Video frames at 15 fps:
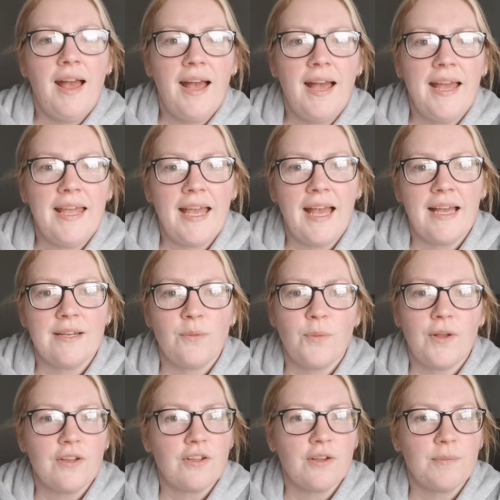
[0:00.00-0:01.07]
Hi and
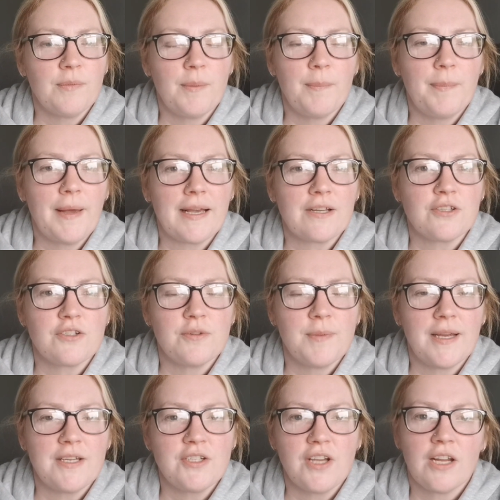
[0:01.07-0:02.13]
welcome back to
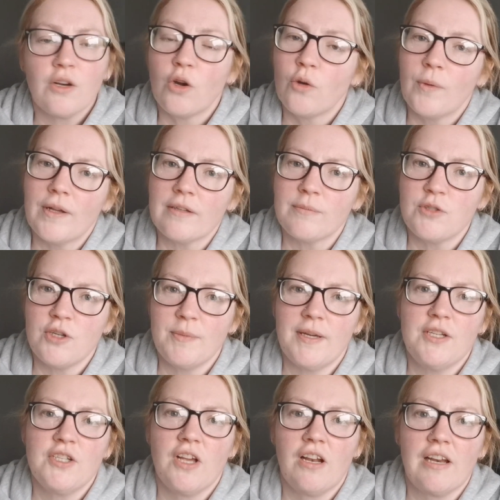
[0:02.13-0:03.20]
my channel, or welcome to
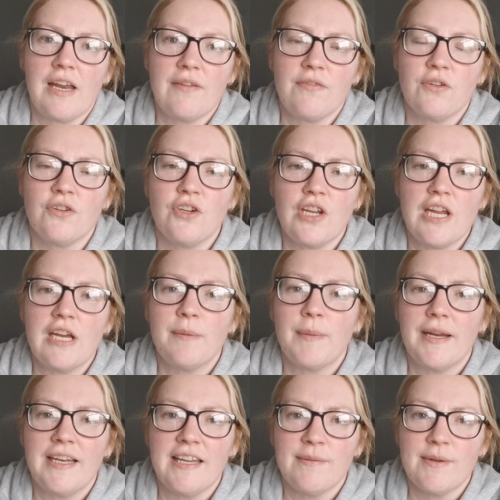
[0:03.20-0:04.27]
my channel if you're new here.
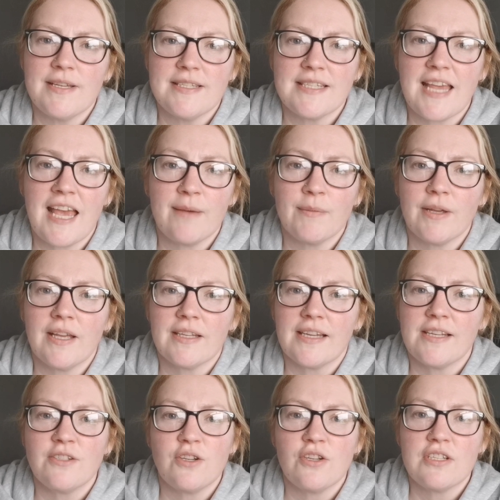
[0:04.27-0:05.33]
My name is Emma and
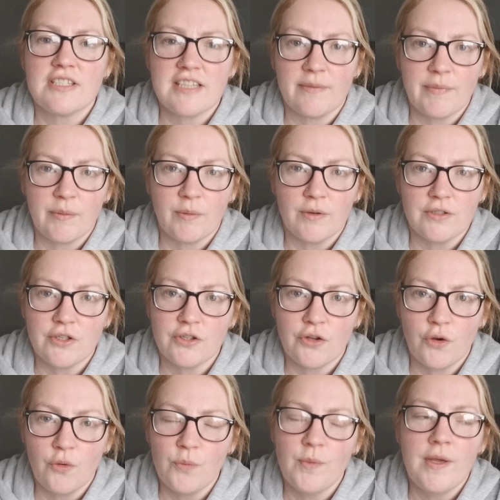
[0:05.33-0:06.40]
I do Slimming World at
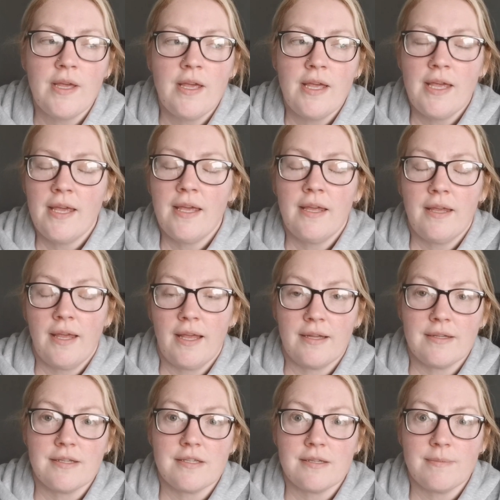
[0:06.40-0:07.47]
Home,
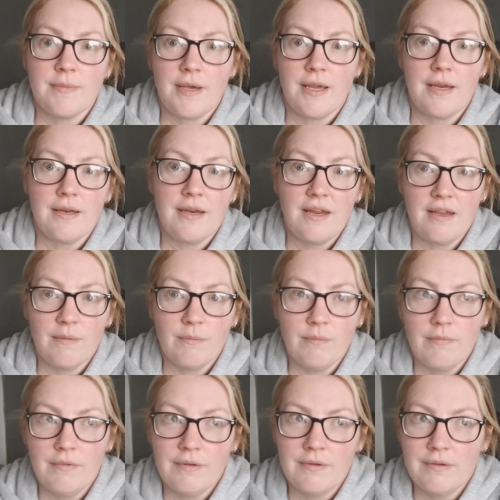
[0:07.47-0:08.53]
hence my name
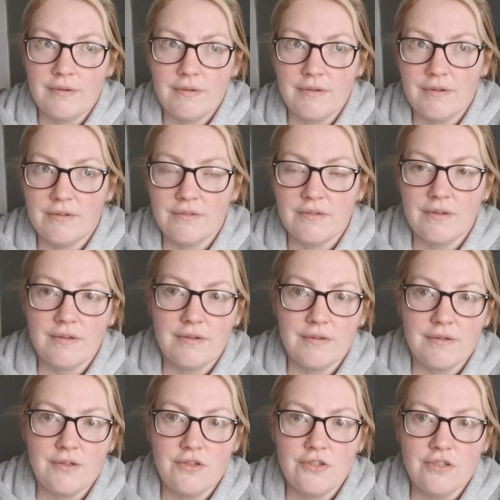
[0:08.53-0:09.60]
on
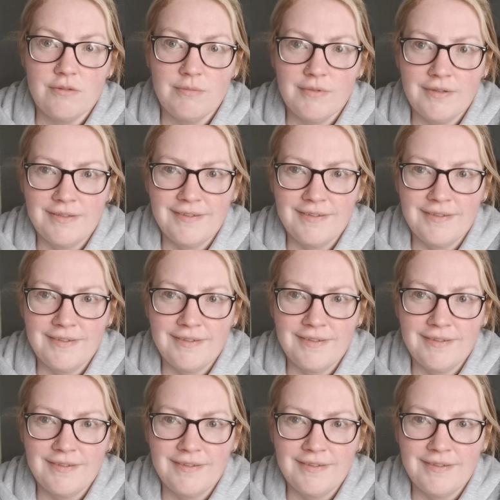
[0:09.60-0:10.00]
YouTube.